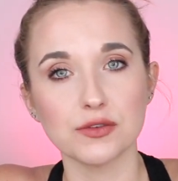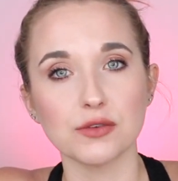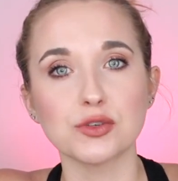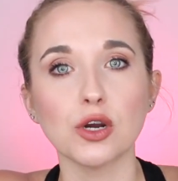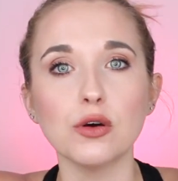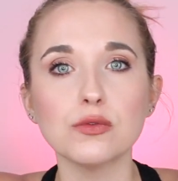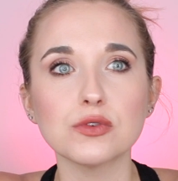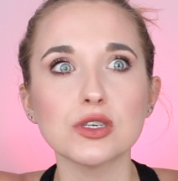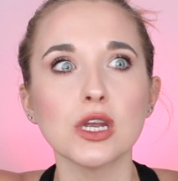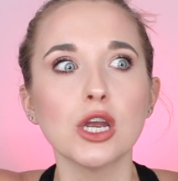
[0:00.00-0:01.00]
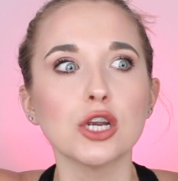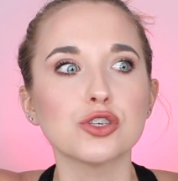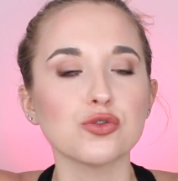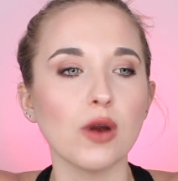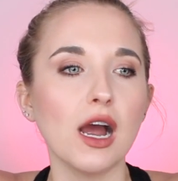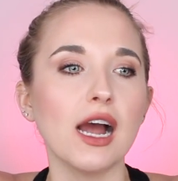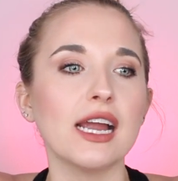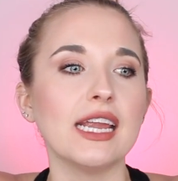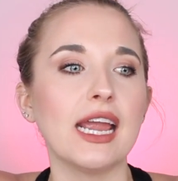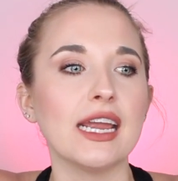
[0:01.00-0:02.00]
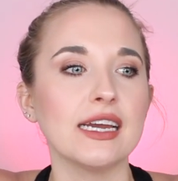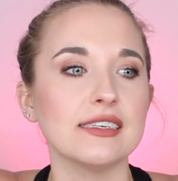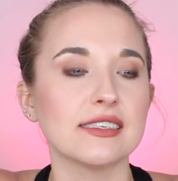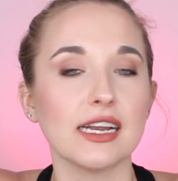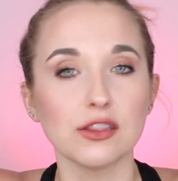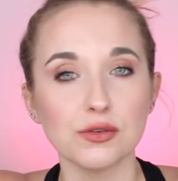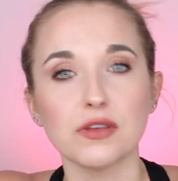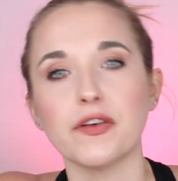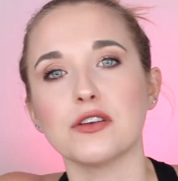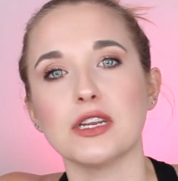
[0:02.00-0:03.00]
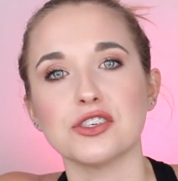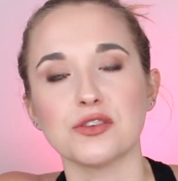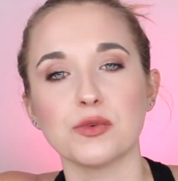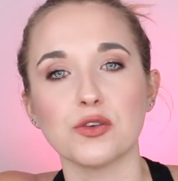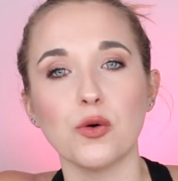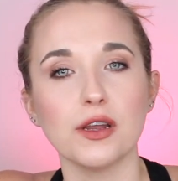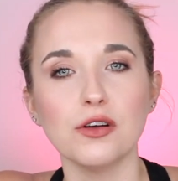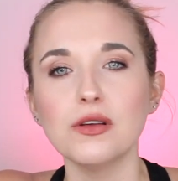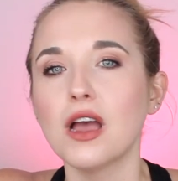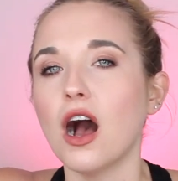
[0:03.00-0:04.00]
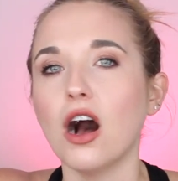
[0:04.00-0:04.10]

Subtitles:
So don't try and dilute the foundation with oil.